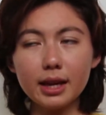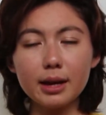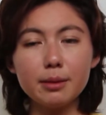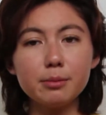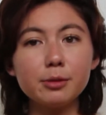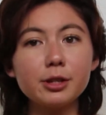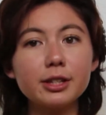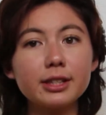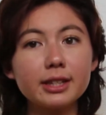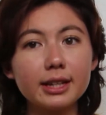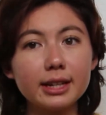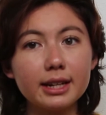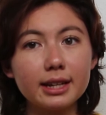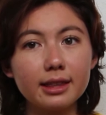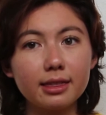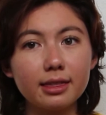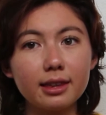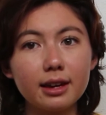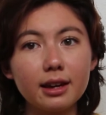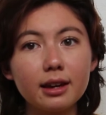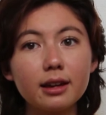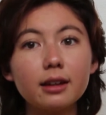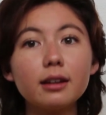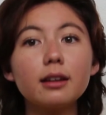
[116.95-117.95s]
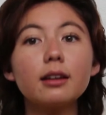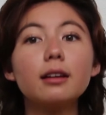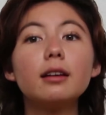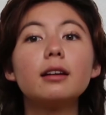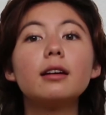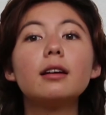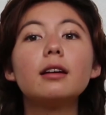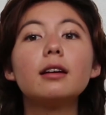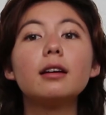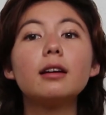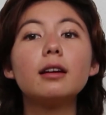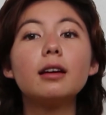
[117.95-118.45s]
I'm just going to think
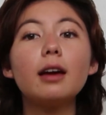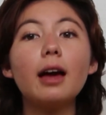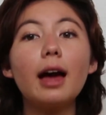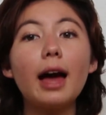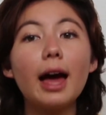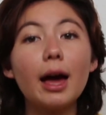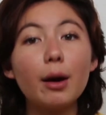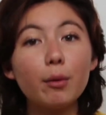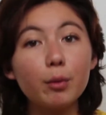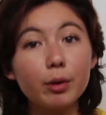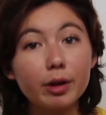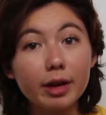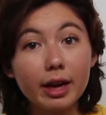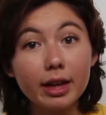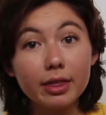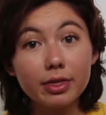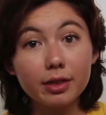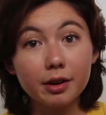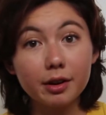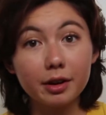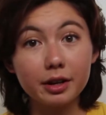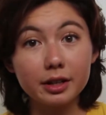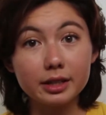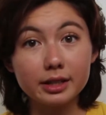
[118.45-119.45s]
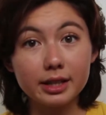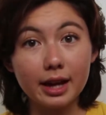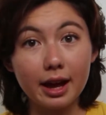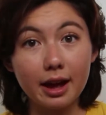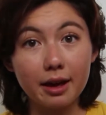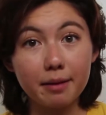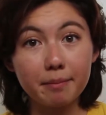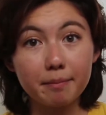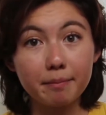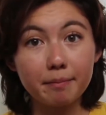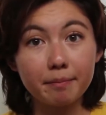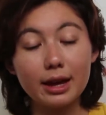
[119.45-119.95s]
I will get there on
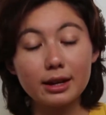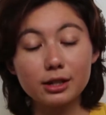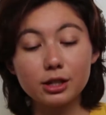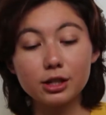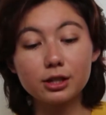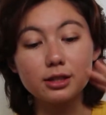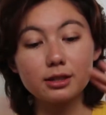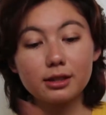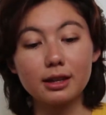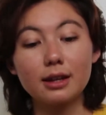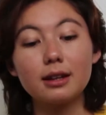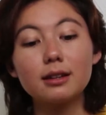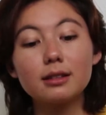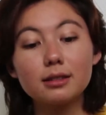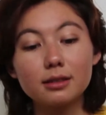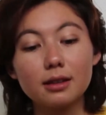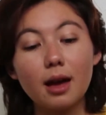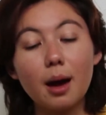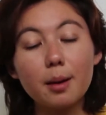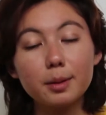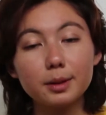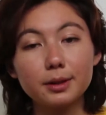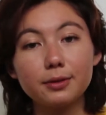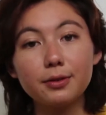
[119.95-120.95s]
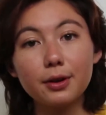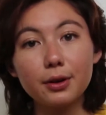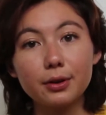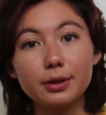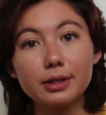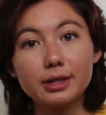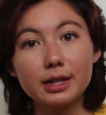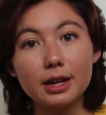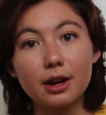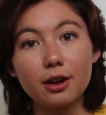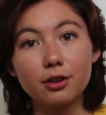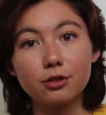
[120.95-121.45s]
time. I just stopped
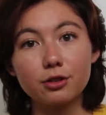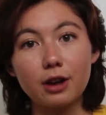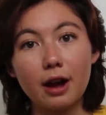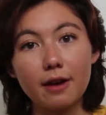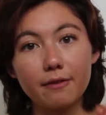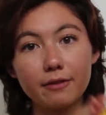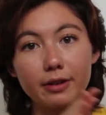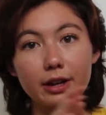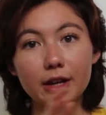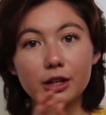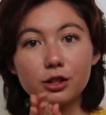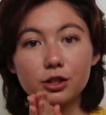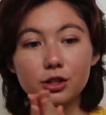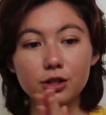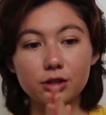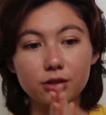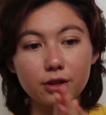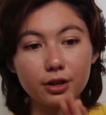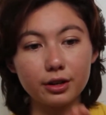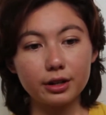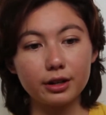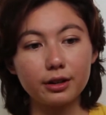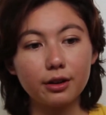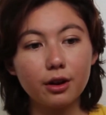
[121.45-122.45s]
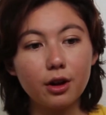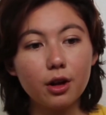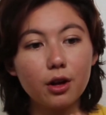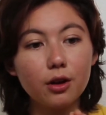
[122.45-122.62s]
focusing on traffic and just started